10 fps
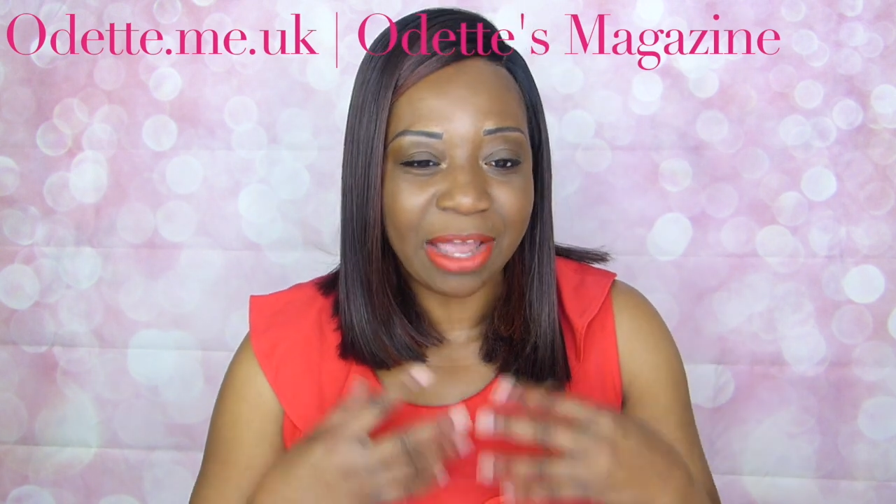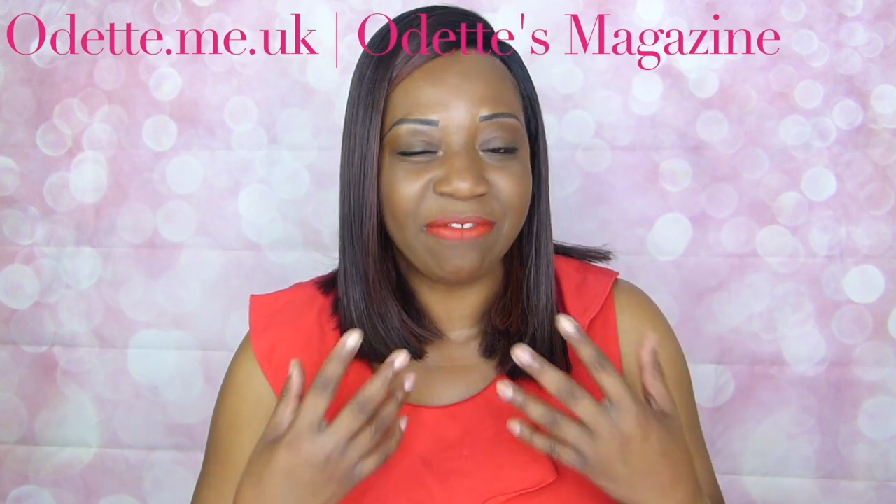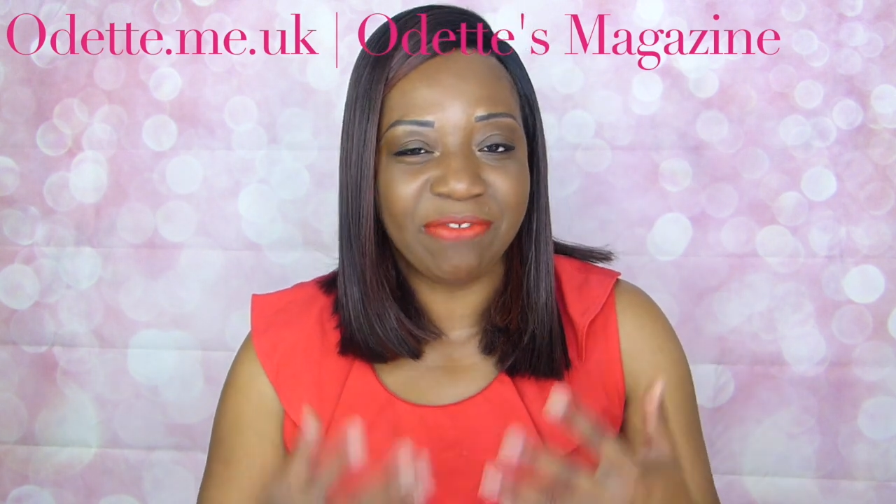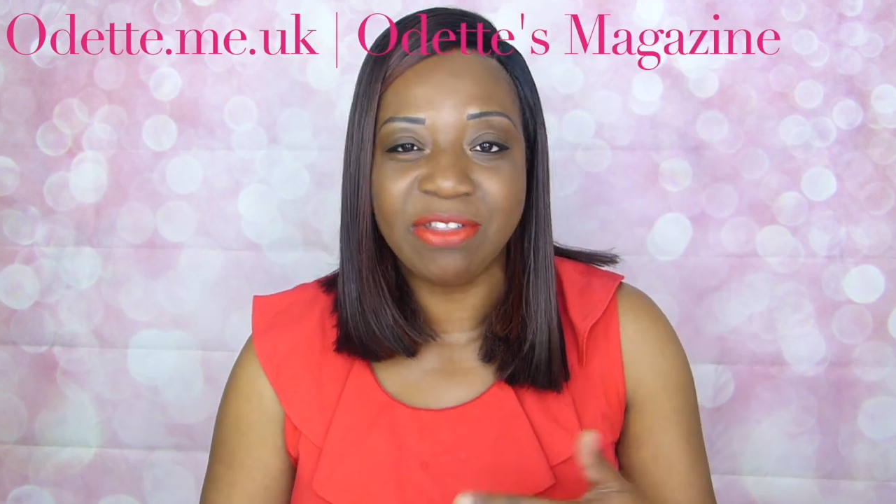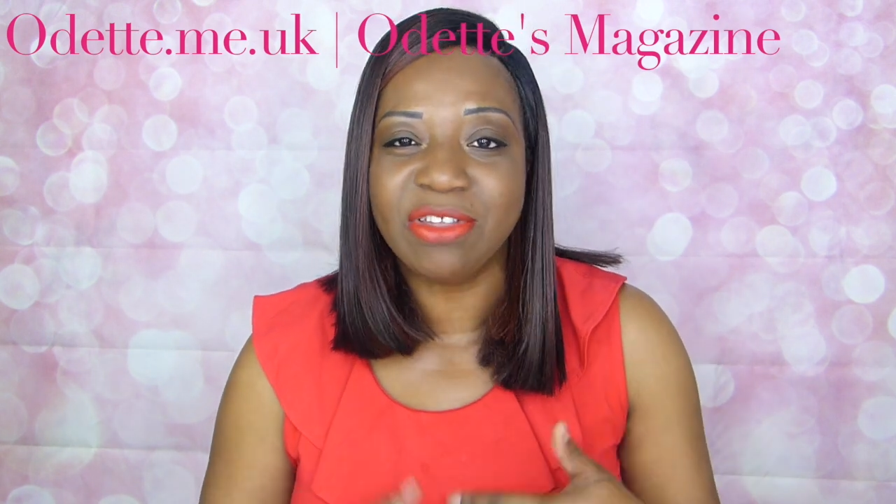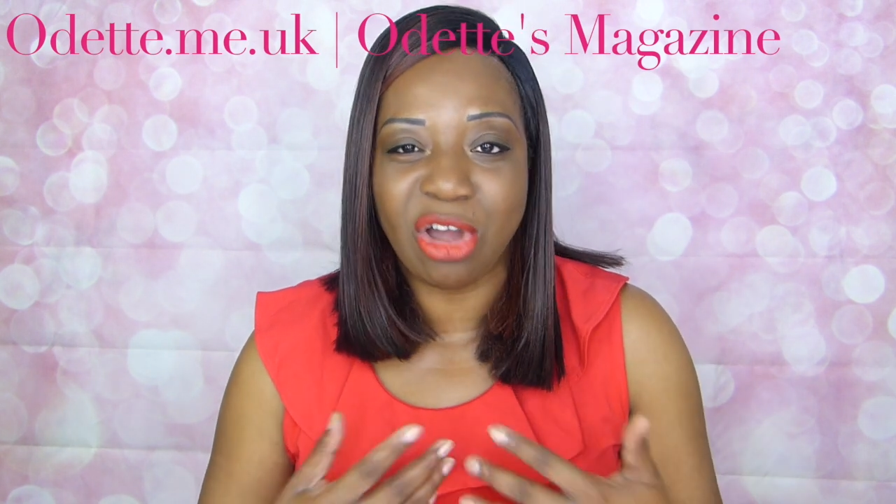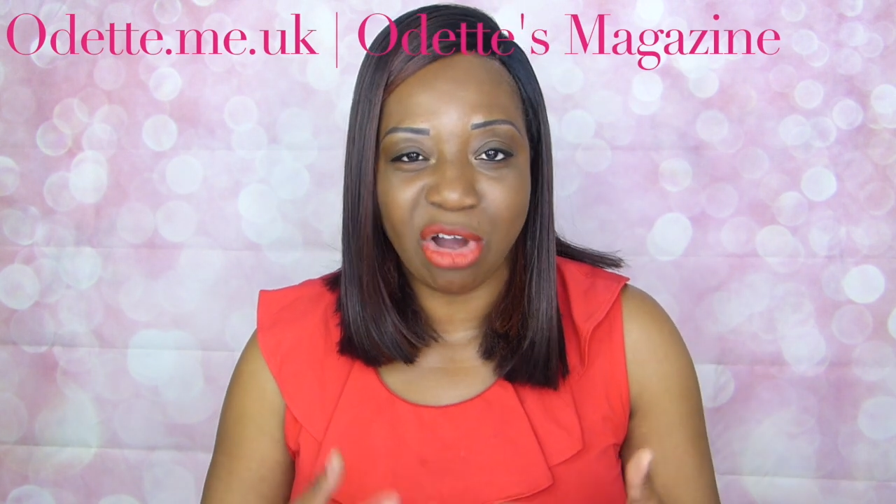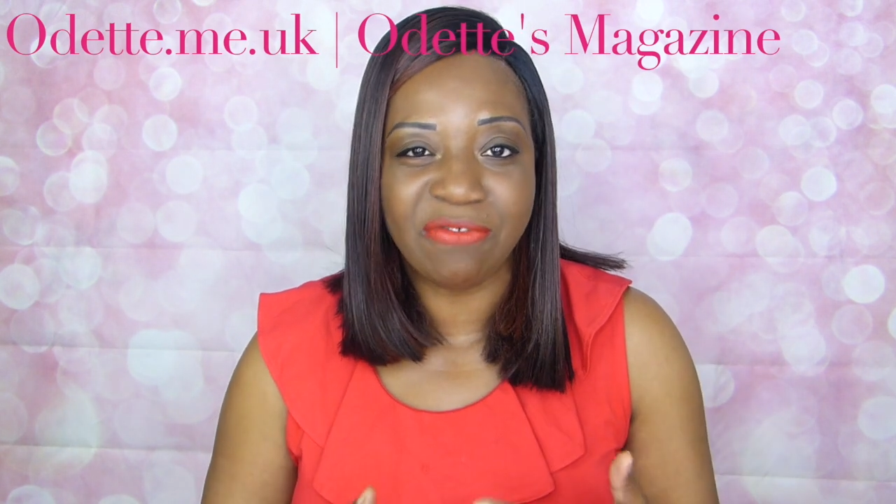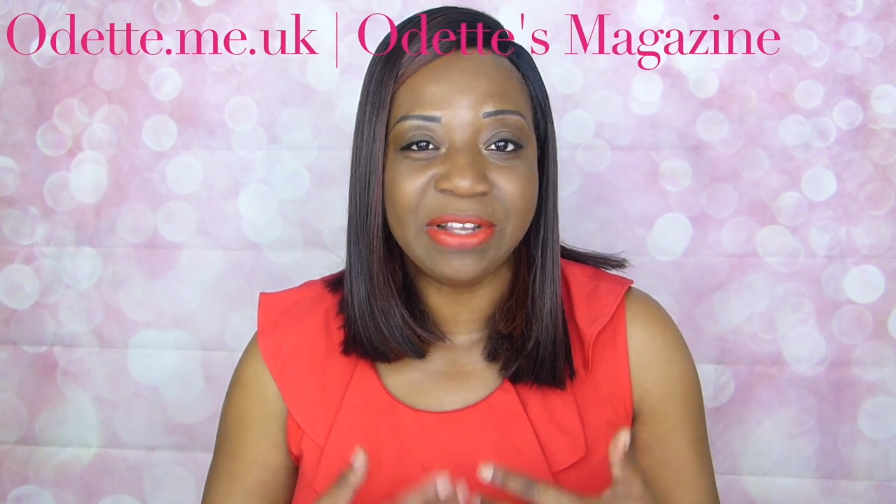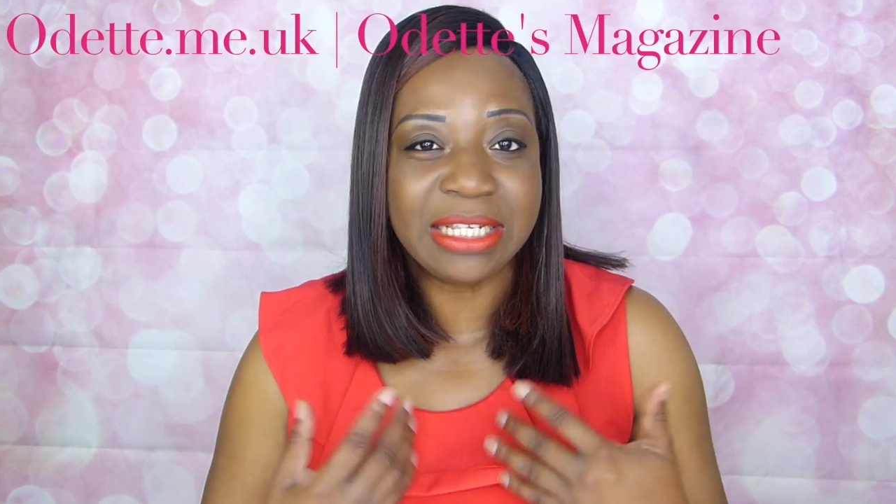I feel the
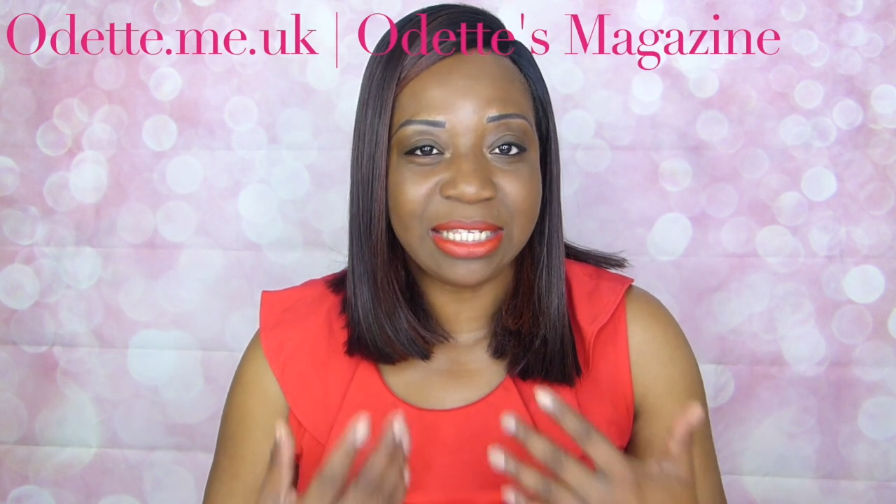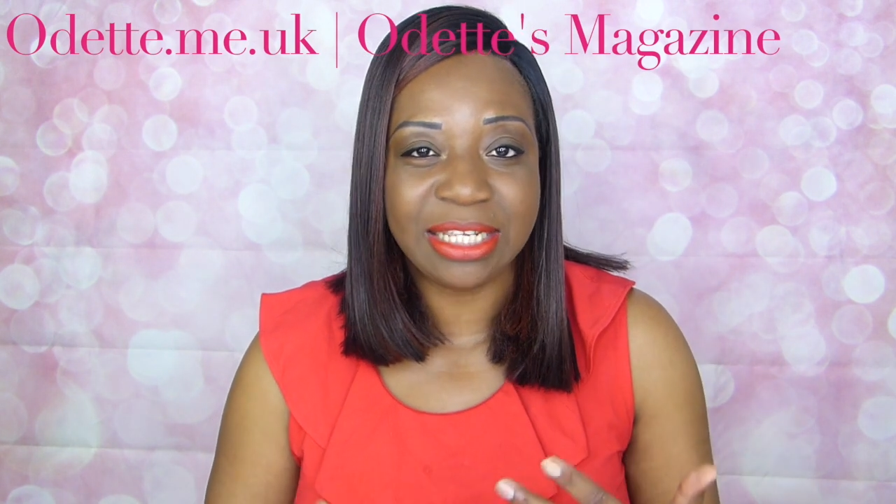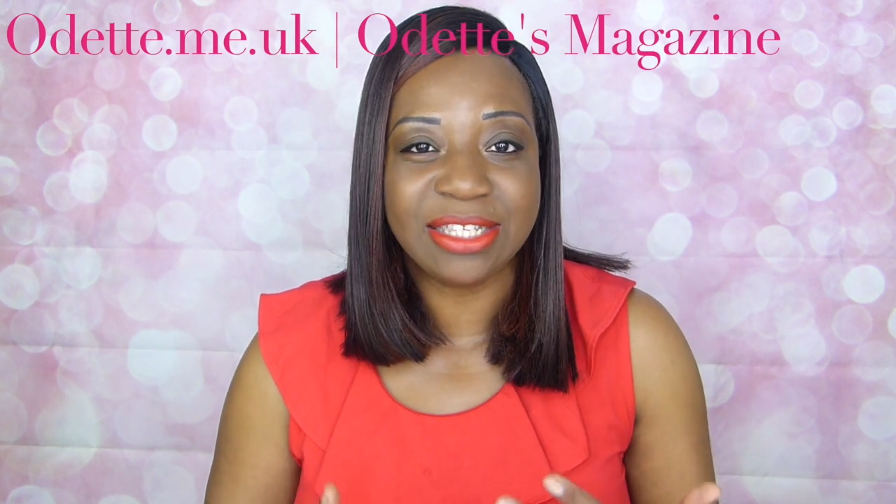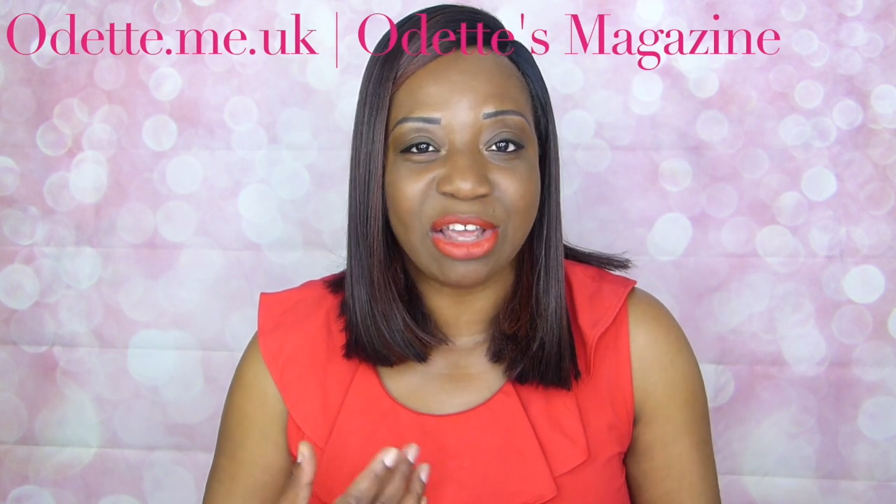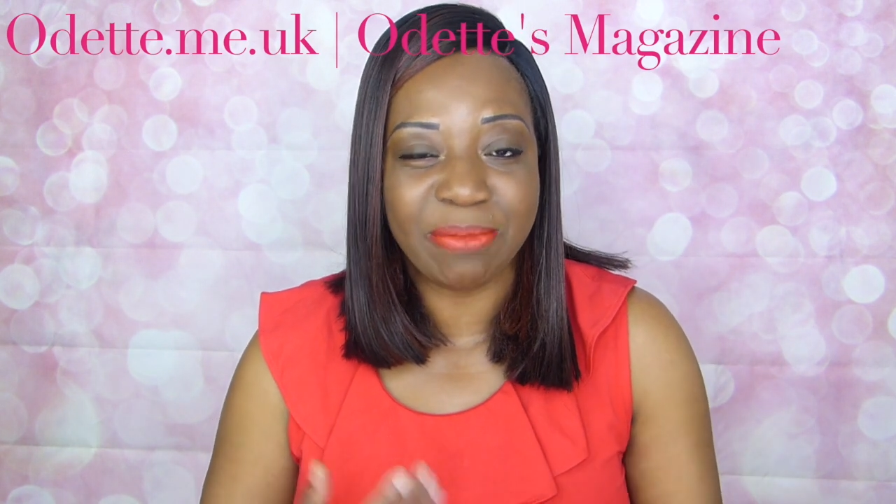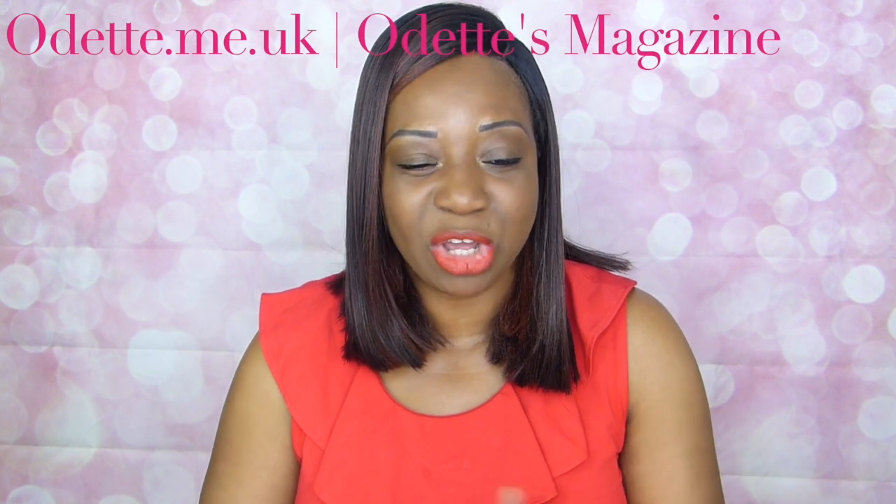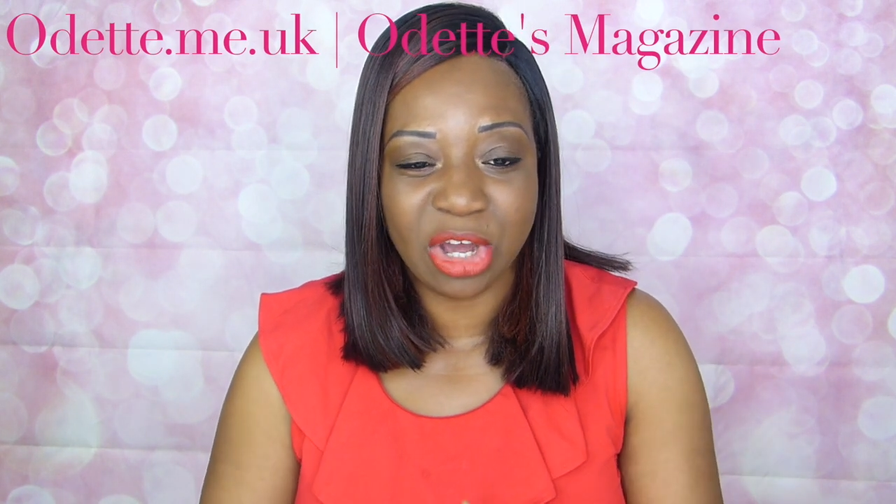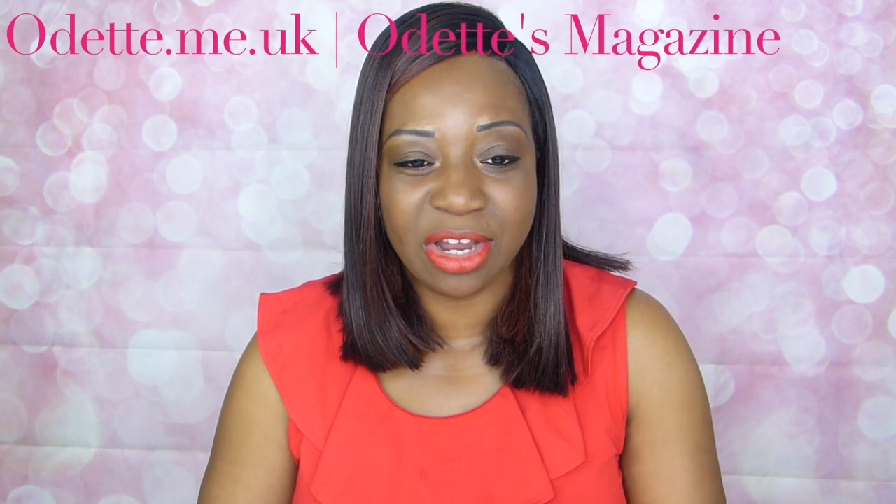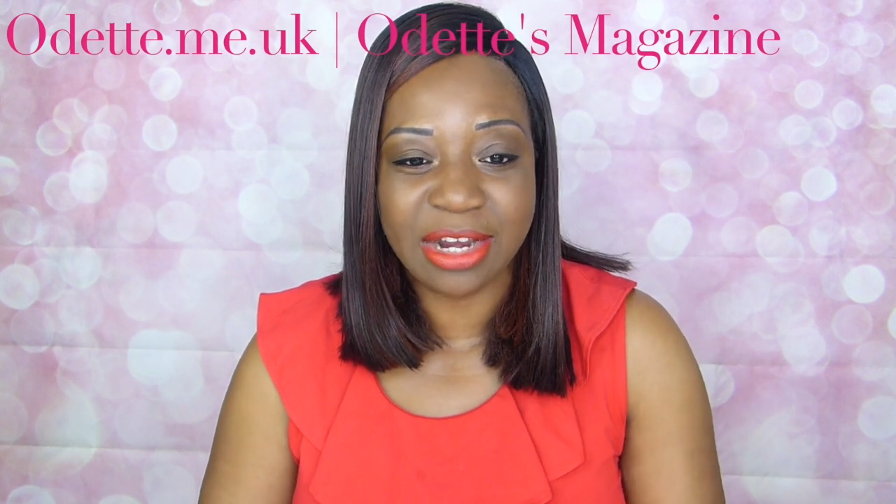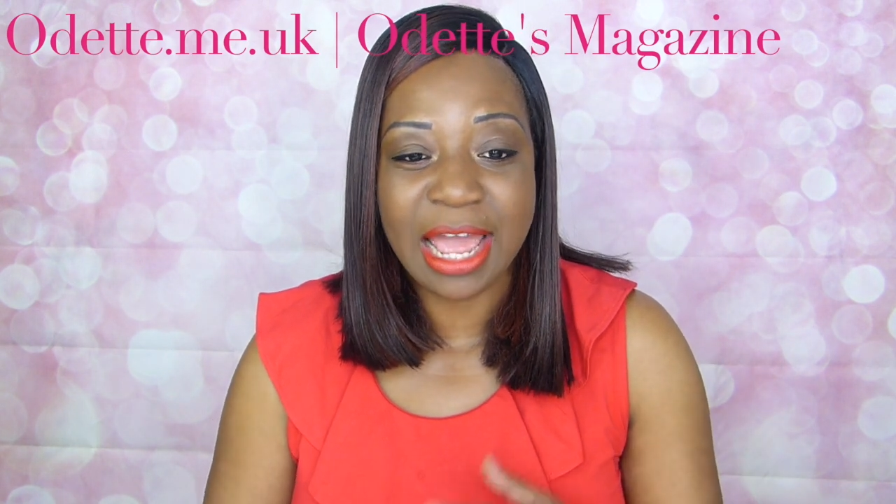cough and the sneeze coming
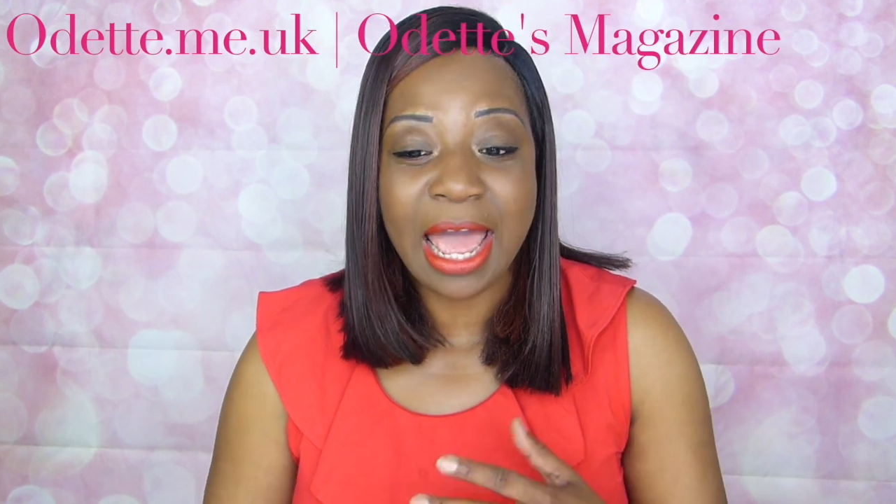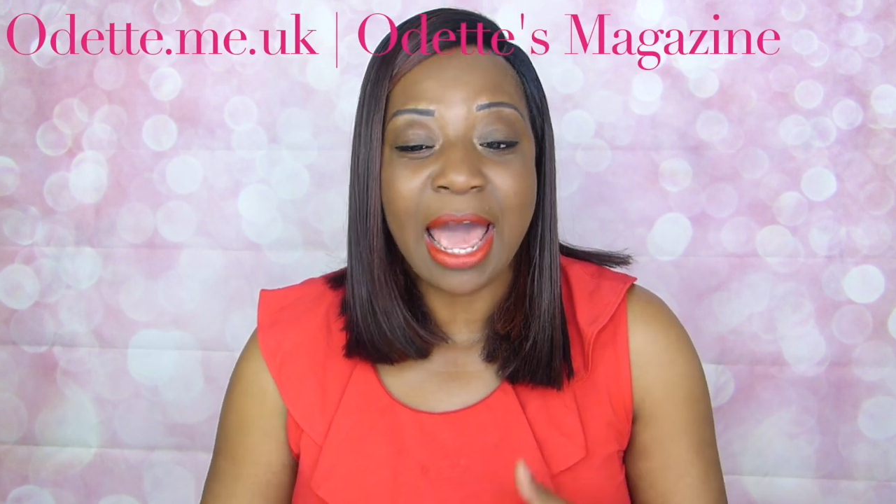on.